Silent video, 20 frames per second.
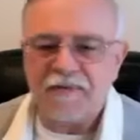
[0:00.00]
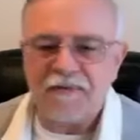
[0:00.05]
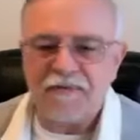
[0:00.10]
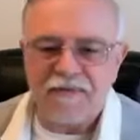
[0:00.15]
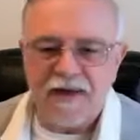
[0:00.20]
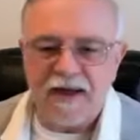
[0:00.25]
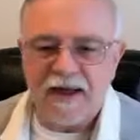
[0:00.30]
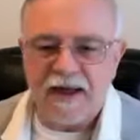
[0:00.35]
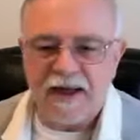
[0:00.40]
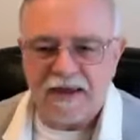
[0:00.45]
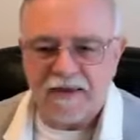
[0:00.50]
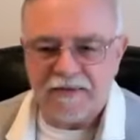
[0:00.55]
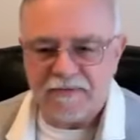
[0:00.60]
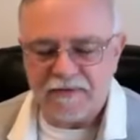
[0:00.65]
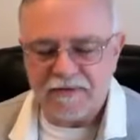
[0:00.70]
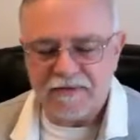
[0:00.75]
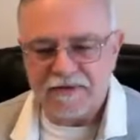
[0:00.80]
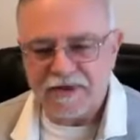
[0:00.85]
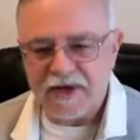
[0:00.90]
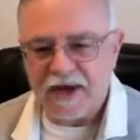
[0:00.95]

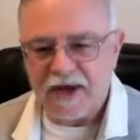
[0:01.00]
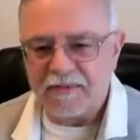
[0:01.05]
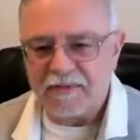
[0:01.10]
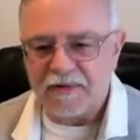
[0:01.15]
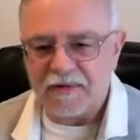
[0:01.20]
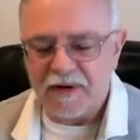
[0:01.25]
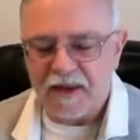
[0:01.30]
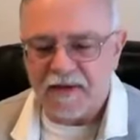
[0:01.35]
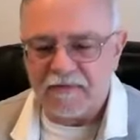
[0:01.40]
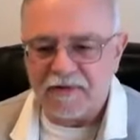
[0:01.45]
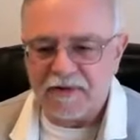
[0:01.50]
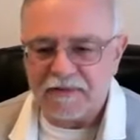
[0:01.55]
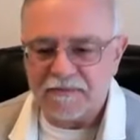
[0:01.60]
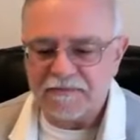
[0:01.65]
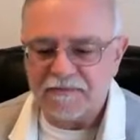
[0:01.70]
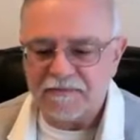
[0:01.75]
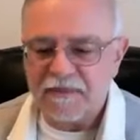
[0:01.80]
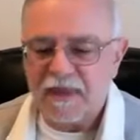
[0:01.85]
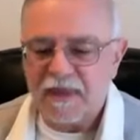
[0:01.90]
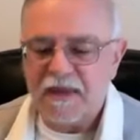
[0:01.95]
5, Chapter 11.
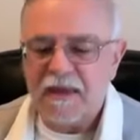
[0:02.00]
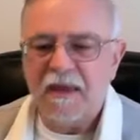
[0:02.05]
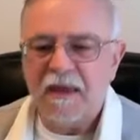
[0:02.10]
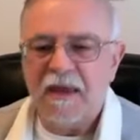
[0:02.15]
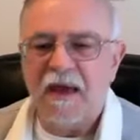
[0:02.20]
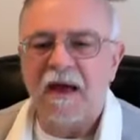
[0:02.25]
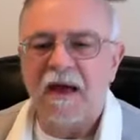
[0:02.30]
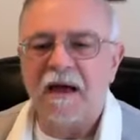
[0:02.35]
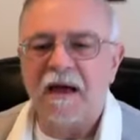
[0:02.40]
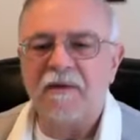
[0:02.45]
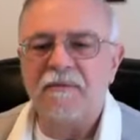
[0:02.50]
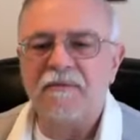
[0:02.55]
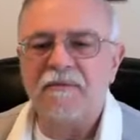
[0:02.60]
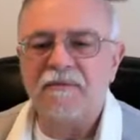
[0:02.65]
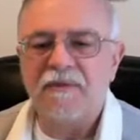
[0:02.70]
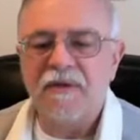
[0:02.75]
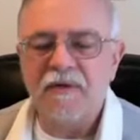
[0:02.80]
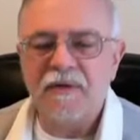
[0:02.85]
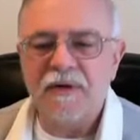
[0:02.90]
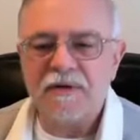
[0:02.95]
A
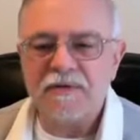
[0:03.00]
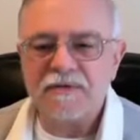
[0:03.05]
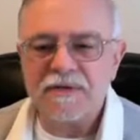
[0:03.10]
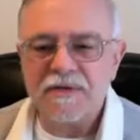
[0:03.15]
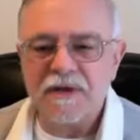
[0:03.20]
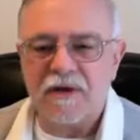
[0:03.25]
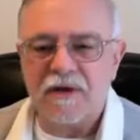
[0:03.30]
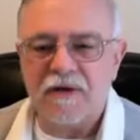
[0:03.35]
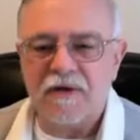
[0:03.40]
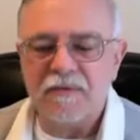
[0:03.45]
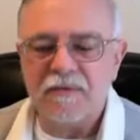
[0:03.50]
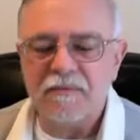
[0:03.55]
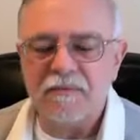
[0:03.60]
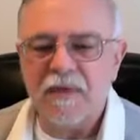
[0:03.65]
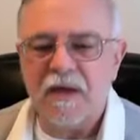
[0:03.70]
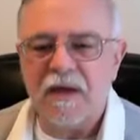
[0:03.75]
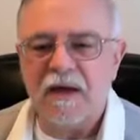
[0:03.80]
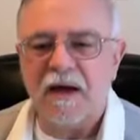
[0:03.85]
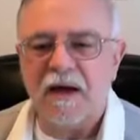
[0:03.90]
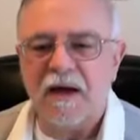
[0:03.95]
few years ago,
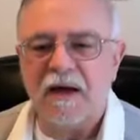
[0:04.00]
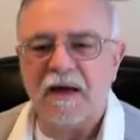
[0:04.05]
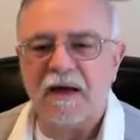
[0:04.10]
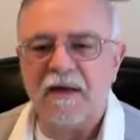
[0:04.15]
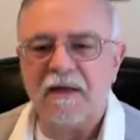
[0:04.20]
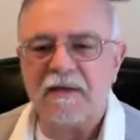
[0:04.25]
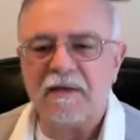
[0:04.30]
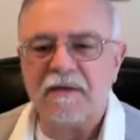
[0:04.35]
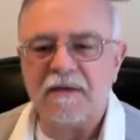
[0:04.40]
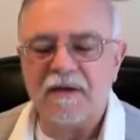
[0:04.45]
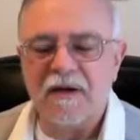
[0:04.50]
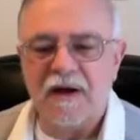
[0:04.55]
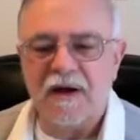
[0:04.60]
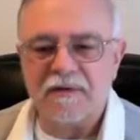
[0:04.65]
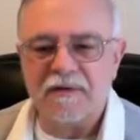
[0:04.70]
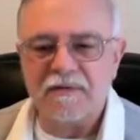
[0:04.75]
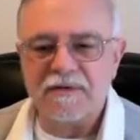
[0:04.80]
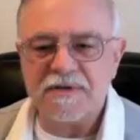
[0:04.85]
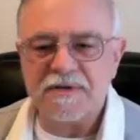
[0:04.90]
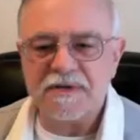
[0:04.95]

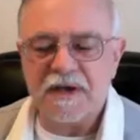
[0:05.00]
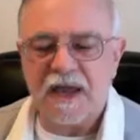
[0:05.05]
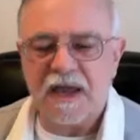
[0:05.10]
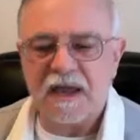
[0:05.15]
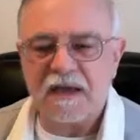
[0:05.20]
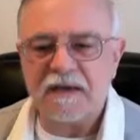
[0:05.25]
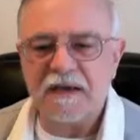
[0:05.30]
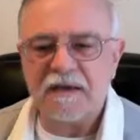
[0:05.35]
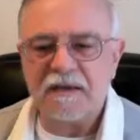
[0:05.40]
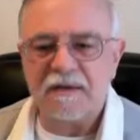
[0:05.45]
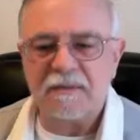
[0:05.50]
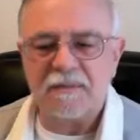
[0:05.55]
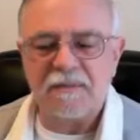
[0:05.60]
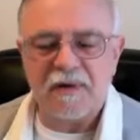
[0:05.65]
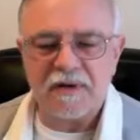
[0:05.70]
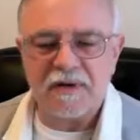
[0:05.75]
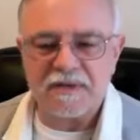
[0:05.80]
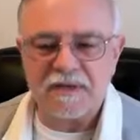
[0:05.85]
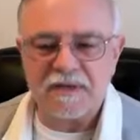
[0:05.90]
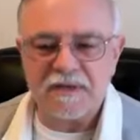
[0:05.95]
Congress enacted and the
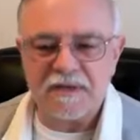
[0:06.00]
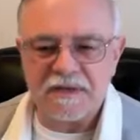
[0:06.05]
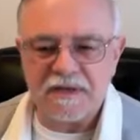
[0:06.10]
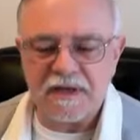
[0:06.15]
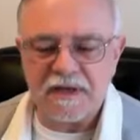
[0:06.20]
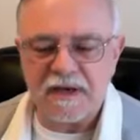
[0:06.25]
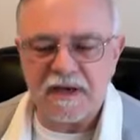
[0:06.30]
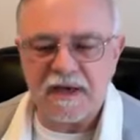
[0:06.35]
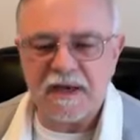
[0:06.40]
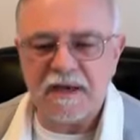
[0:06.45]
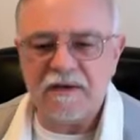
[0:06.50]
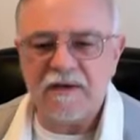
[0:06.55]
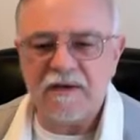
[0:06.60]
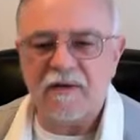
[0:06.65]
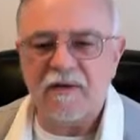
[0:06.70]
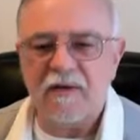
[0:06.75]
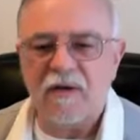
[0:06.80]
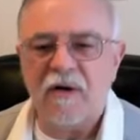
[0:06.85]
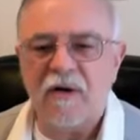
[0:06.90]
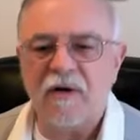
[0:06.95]
President signed
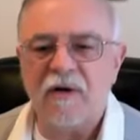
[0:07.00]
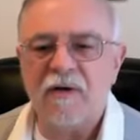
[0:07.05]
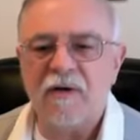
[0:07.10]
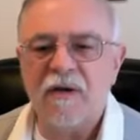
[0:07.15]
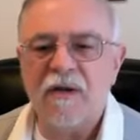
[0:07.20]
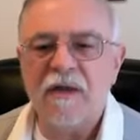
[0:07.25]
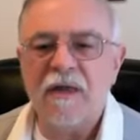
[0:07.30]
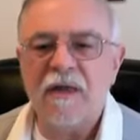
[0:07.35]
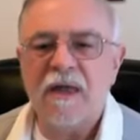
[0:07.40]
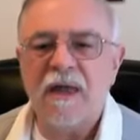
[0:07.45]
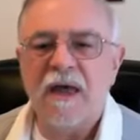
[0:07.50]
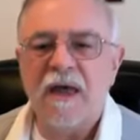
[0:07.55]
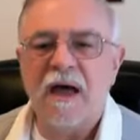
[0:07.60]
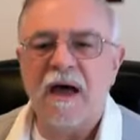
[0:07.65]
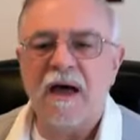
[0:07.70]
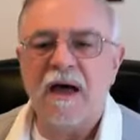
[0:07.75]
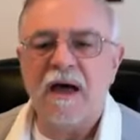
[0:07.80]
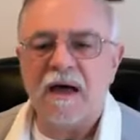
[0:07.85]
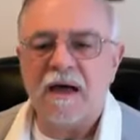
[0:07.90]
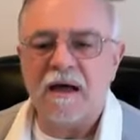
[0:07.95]
into law
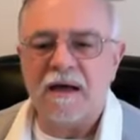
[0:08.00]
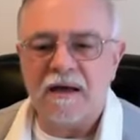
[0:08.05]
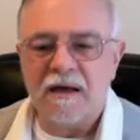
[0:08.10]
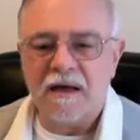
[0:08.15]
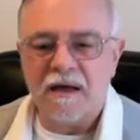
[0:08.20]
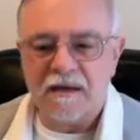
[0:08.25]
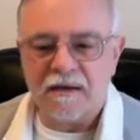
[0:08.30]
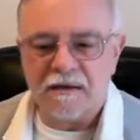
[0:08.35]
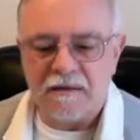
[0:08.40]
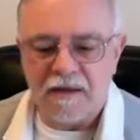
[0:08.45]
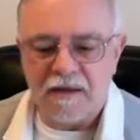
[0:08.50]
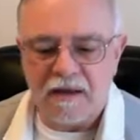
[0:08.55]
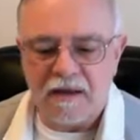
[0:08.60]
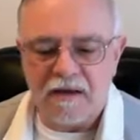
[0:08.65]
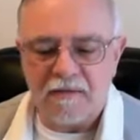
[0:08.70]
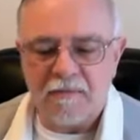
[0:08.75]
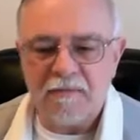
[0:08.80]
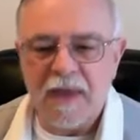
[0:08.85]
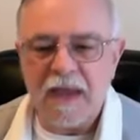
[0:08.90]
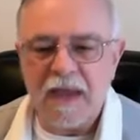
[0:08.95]
an
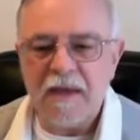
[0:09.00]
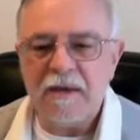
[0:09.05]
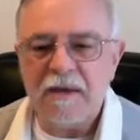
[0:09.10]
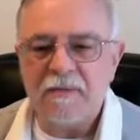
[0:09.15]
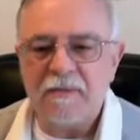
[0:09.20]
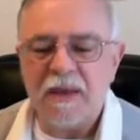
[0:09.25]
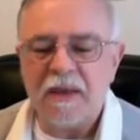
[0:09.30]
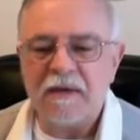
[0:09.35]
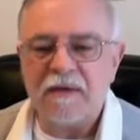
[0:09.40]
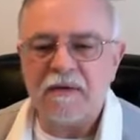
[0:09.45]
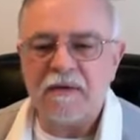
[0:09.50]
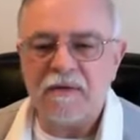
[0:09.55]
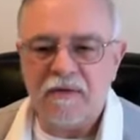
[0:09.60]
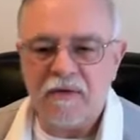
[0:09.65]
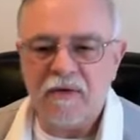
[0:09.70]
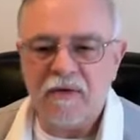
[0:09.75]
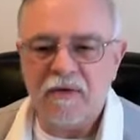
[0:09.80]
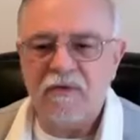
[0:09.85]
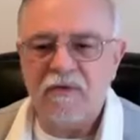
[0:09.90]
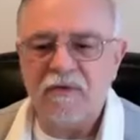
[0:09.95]
amendment
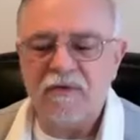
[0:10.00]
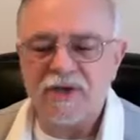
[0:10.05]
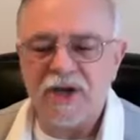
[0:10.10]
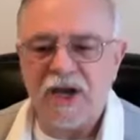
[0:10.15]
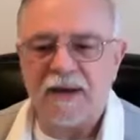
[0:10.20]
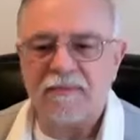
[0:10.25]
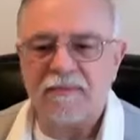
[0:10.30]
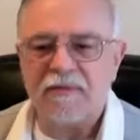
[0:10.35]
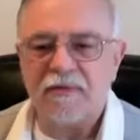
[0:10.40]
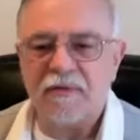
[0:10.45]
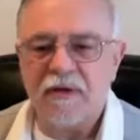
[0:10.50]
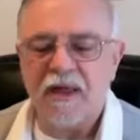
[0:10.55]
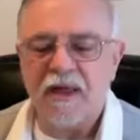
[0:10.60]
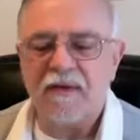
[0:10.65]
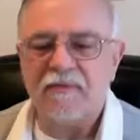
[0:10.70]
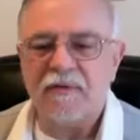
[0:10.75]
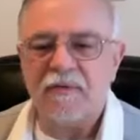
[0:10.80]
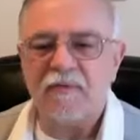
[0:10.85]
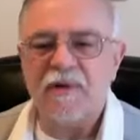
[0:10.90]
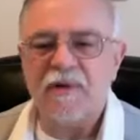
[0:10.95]
to Chapter
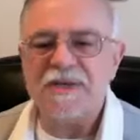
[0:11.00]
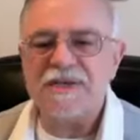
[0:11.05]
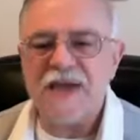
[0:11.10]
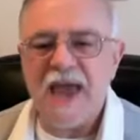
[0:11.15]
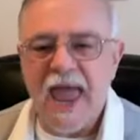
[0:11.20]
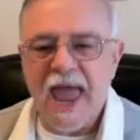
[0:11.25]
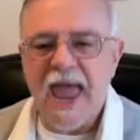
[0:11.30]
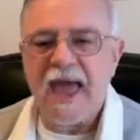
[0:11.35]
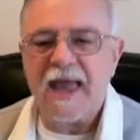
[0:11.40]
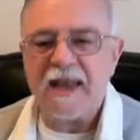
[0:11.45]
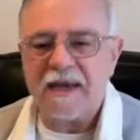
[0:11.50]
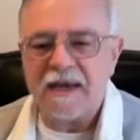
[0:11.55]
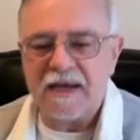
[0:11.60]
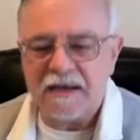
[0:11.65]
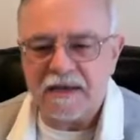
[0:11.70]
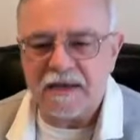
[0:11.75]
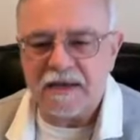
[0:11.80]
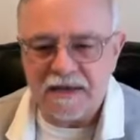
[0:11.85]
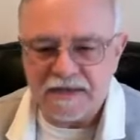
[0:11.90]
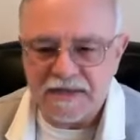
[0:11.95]
11, which
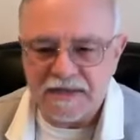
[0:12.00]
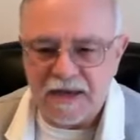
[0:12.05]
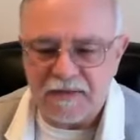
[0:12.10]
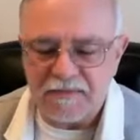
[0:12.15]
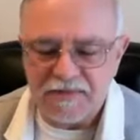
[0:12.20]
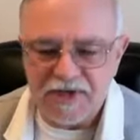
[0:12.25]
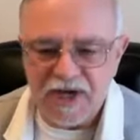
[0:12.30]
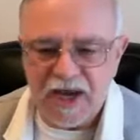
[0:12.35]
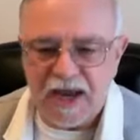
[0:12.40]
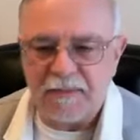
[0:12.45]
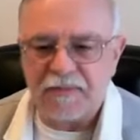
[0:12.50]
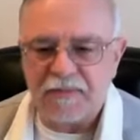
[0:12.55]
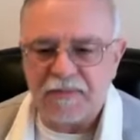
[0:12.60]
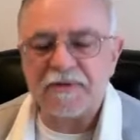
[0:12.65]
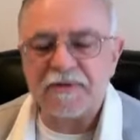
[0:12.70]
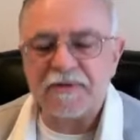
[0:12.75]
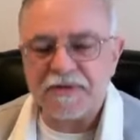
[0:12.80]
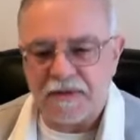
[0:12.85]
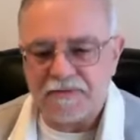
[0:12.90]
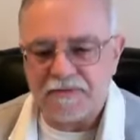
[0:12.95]
added a
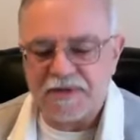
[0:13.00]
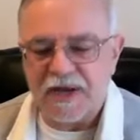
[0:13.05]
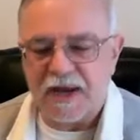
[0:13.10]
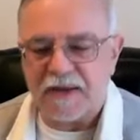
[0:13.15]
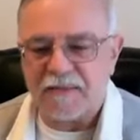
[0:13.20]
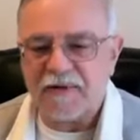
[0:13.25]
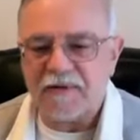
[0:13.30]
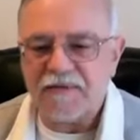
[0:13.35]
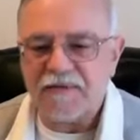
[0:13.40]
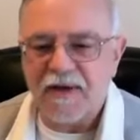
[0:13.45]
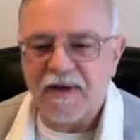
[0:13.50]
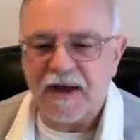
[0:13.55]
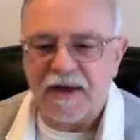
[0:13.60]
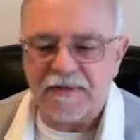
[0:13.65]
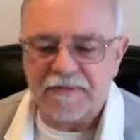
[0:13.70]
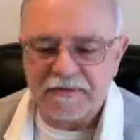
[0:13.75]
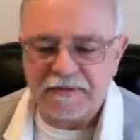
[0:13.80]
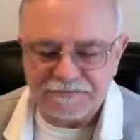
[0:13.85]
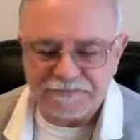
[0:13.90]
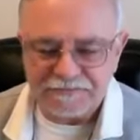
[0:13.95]
subchapter, subchapter 5.